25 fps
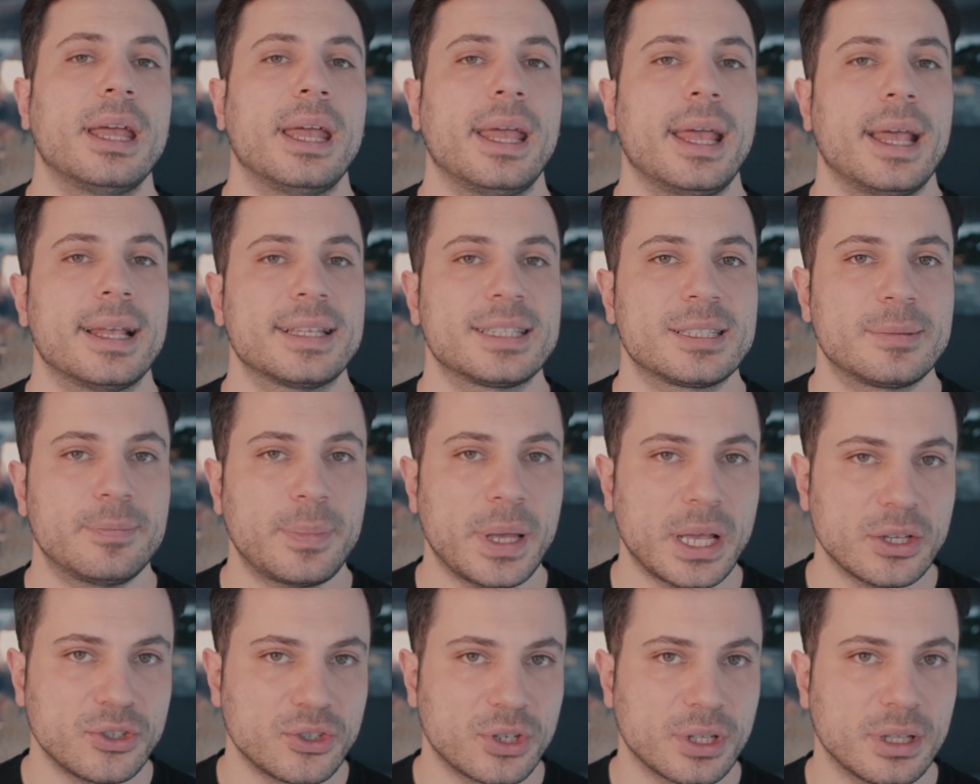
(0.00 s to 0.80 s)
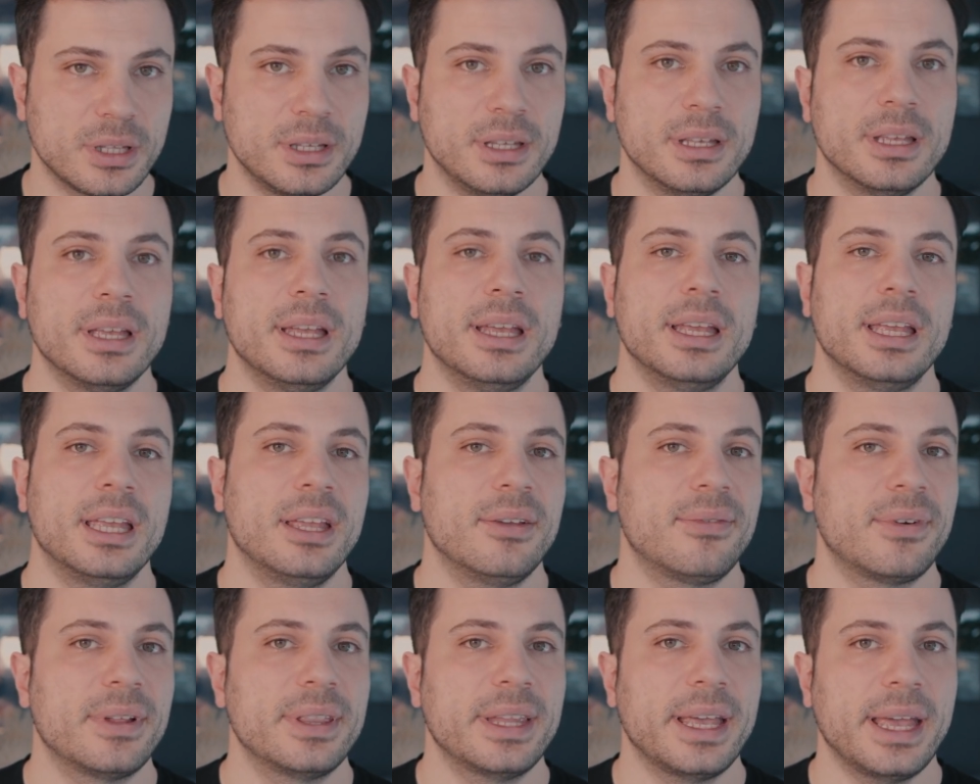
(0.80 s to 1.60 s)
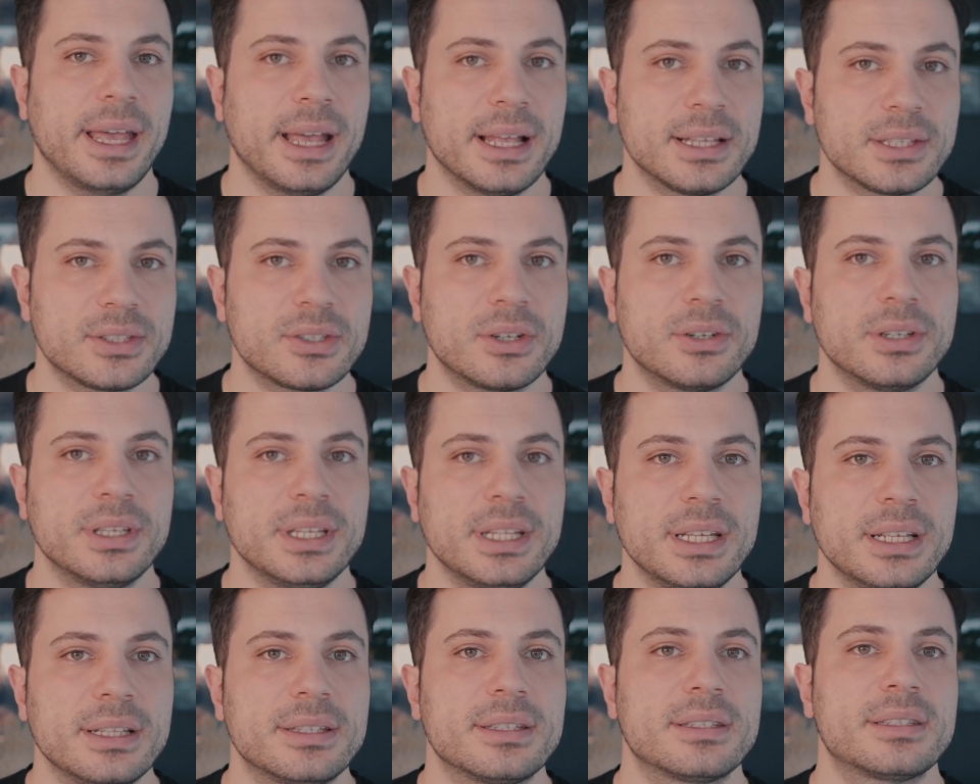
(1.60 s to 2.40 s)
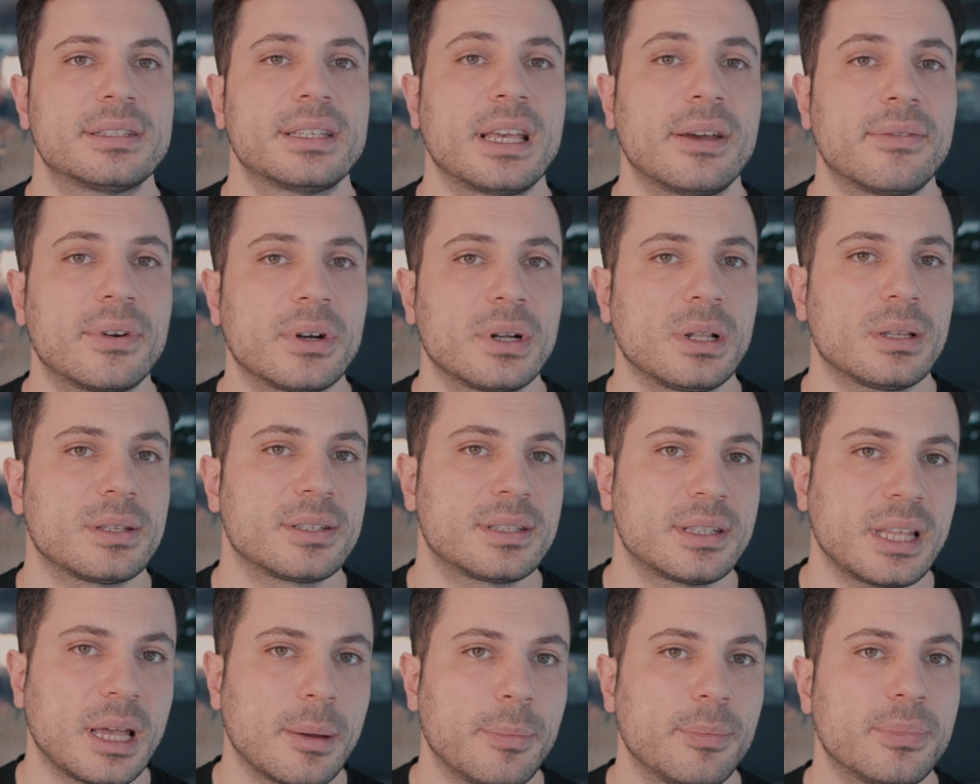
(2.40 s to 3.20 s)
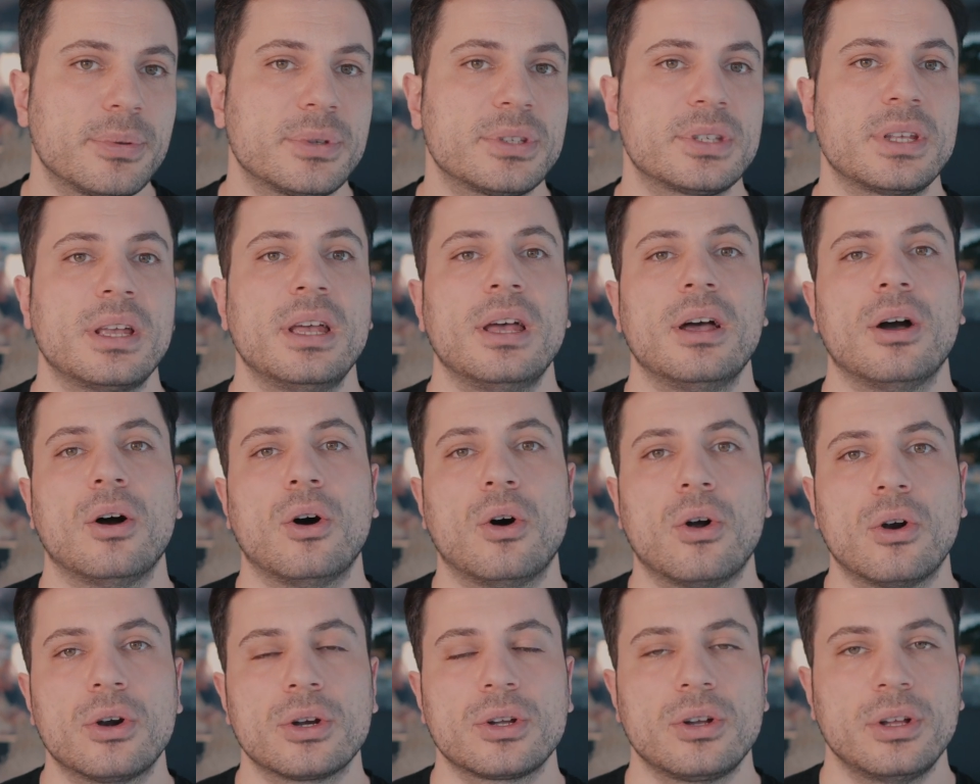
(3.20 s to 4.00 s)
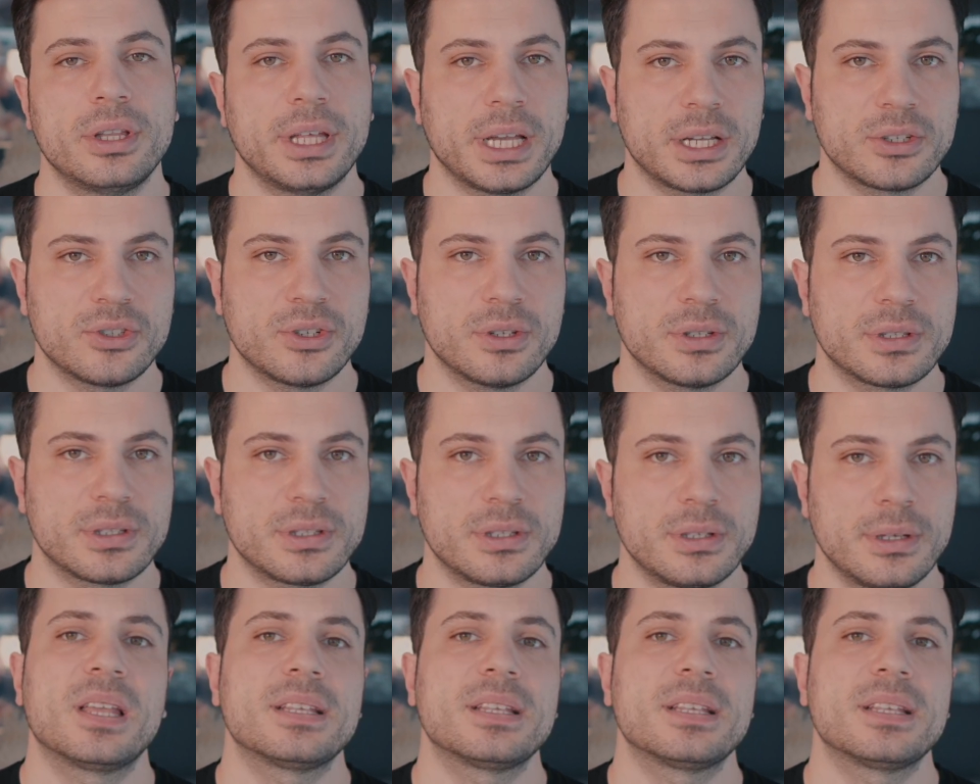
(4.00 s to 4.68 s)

especially if an answer needs several steps or connections.